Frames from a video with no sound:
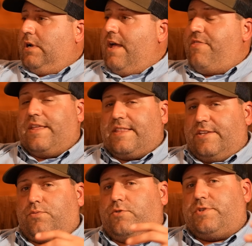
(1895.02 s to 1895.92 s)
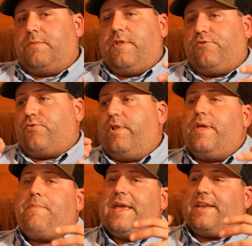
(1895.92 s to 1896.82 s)
I think that's where some of those
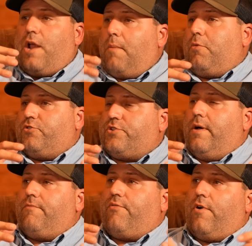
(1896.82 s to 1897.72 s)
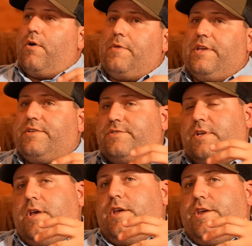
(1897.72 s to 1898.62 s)
really big numbers come from is,
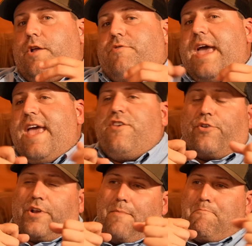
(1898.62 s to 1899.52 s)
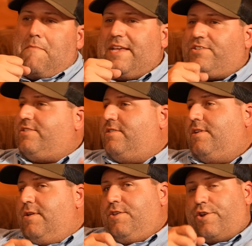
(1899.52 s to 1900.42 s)
you're going to miss
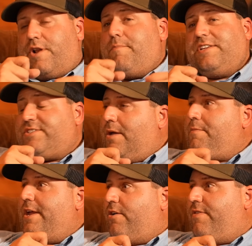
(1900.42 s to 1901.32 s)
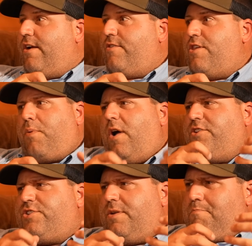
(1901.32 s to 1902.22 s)
some here and there that you
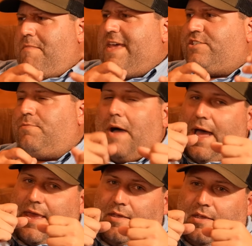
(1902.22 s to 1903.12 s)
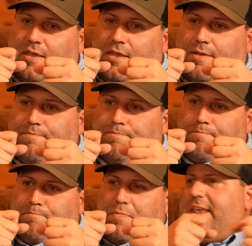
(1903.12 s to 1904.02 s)
probably shouldn't miss by
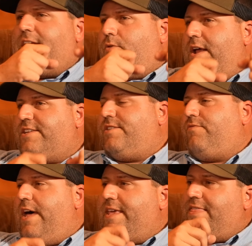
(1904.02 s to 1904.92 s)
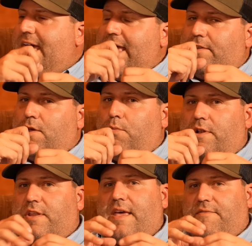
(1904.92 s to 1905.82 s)
being aggressive like that and
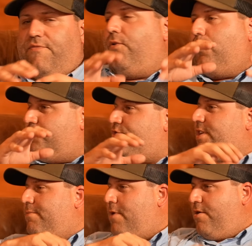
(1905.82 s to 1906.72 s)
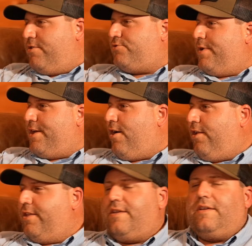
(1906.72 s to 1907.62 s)
going into that full sin mode, as we
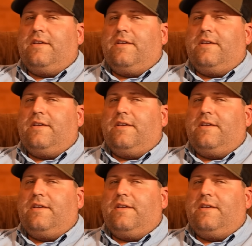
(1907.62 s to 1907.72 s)
call it.